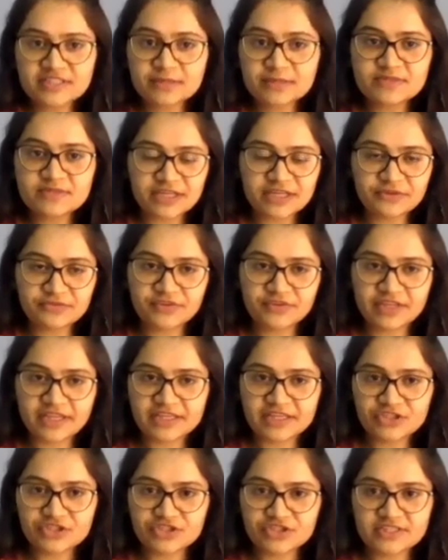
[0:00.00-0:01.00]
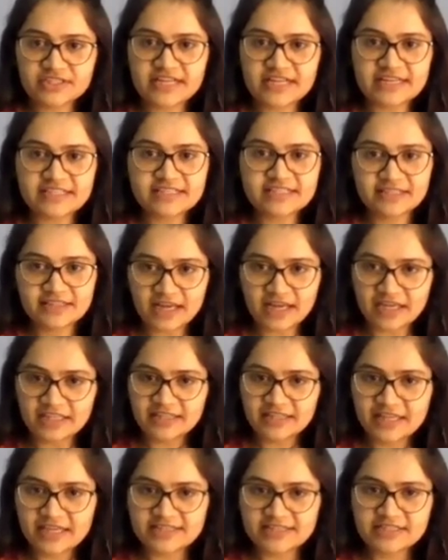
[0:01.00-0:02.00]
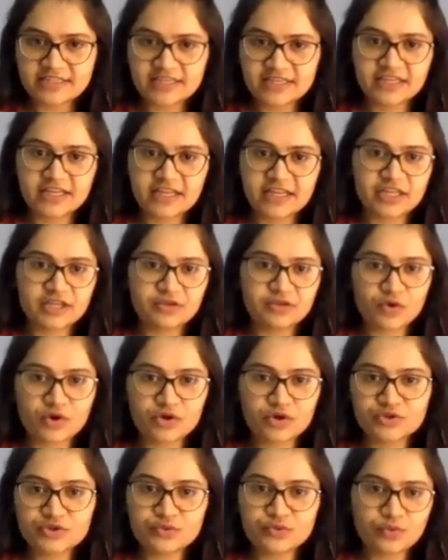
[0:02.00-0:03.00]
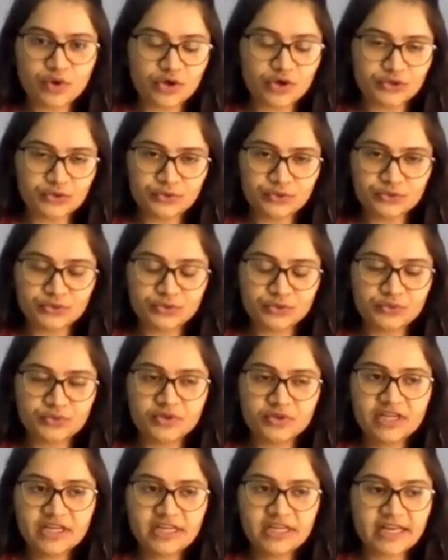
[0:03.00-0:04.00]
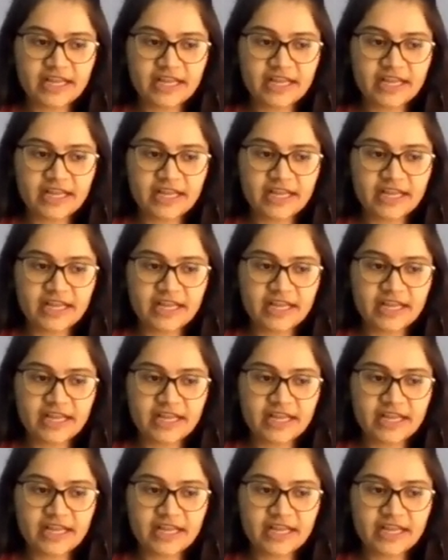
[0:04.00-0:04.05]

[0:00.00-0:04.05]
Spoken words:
some certifications that Siddhant has done and he wants to walk you through,